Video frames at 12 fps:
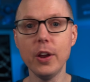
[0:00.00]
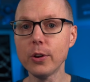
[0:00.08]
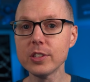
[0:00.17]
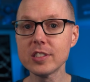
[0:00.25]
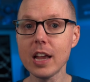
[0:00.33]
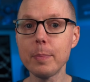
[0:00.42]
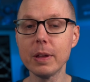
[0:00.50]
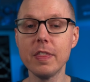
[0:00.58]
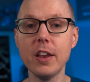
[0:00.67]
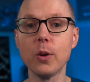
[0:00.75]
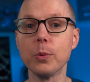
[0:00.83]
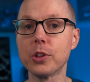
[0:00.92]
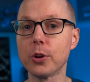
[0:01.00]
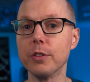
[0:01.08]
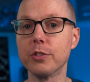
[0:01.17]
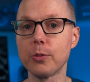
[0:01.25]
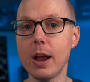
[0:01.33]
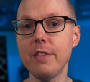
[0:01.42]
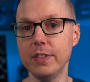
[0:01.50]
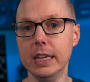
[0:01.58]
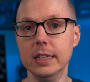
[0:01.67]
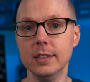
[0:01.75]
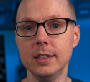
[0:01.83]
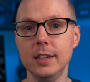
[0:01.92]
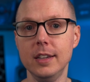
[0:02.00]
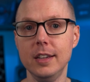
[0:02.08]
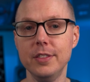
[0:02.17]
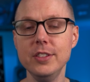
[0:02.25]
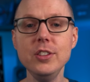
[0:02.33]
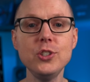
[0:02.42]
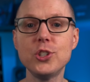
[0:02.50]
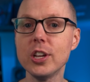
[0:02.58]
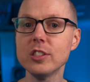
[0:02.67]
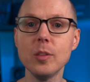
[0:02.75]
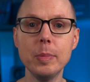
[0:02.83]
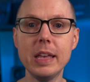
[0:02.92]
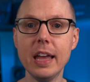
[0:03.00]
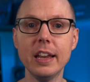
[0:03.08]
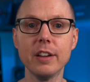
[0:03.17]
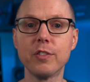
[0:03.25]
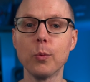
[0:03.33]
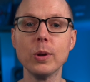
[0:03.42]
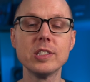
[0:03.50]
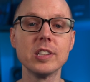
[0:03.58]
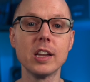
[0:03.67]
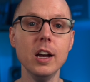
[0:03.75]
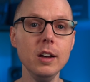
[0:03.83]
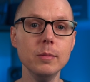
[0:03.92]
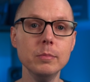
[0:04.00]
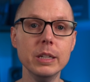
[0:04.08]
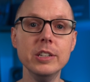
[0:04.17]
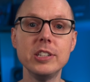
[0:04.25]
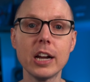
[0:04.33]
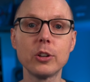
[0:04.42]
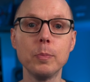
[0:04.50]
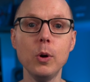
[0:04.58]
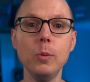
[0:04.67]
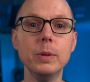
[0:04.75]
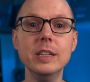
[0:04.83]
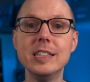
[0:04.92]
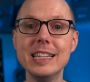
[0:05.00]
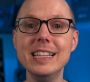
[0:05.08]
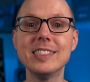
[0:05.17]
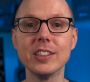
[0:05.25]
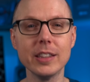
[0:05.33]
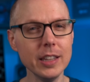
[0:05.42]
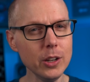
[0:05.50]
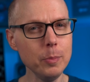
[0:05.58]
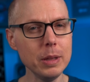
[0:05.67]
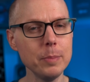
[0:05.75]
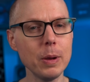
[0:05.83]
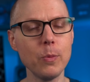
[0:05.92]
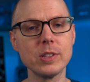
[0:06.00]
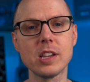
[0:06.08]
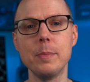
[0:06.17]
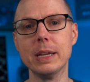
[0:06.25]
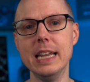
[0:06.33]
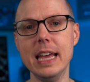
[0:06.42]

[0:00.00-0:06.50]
aren't stopping there with curved graphene. This is just the beginning for what's to come, and Dr. Pohlmann teased a little bit about what's coming